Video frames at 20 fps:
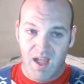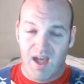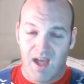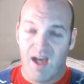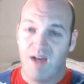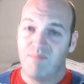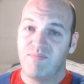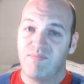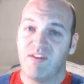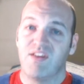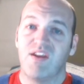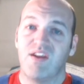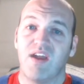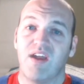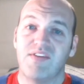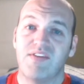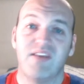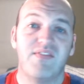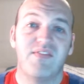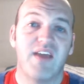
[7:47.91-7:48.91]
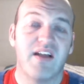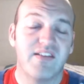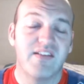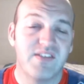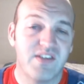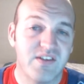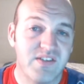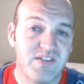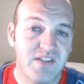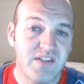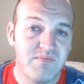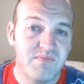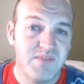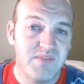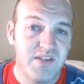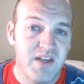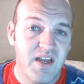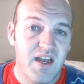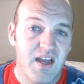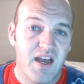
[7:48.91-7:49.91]
Um, then you have to have the Alastair
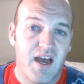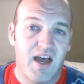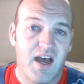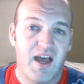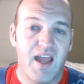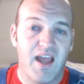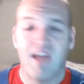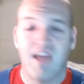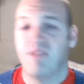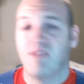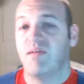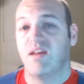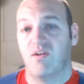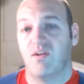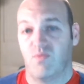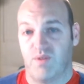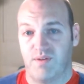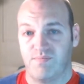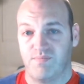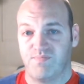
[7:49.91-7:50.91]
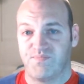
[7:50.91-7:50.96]
Sims uh, animated one.